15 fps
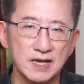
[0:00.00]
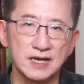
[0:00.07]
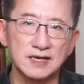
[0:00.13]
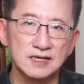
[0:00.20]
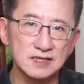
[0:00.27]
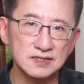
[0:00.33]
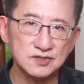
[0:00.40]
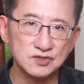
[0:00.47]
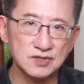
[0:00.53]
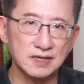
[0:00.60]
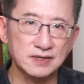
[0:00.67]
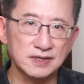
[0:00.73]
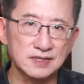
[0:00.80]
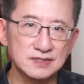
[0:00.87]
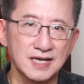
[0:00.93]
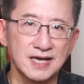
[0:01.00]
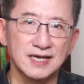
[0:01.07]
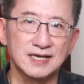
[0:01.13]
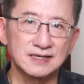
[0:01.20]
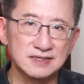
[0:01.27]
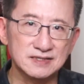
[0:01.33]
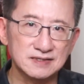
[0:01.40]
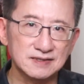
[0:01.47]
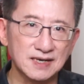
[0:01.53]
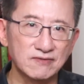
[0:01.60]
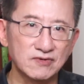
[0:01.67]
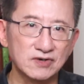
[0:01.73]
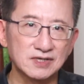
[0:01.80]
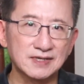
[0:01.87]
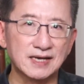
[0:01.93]
In his studies, he
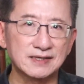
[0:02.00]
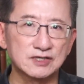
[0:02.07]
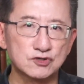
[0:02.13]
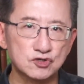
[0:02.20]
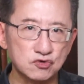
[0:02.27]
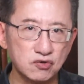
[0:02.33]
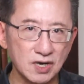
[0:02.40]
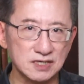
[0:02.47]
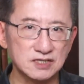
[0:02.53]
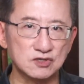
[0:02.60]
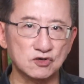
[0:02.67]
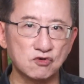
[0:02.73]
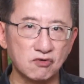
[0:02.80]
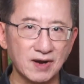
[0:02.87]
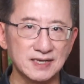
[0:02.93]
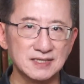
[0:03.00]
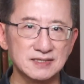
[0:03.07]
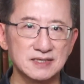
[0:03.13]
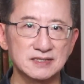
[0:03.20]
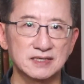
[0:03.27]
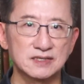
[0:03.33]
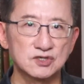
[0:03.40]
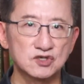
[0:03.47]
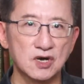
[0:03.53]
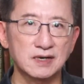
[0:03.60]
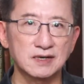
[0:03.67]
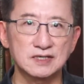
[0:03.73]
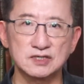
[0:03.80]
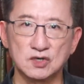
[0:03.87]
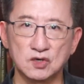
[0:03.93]
discovered that the trust crisis in
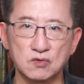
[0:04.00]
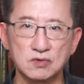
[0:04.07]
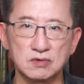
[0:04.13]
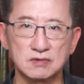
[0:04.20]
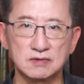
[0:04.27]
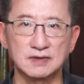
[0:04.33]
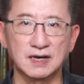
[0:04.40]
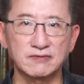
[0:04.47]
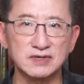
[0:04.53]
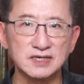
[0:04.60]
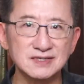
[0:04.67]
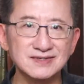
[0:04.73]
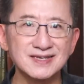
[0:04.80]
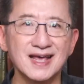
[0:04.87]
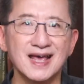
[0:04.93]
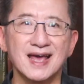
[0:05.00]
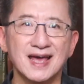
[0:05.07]
China's local governance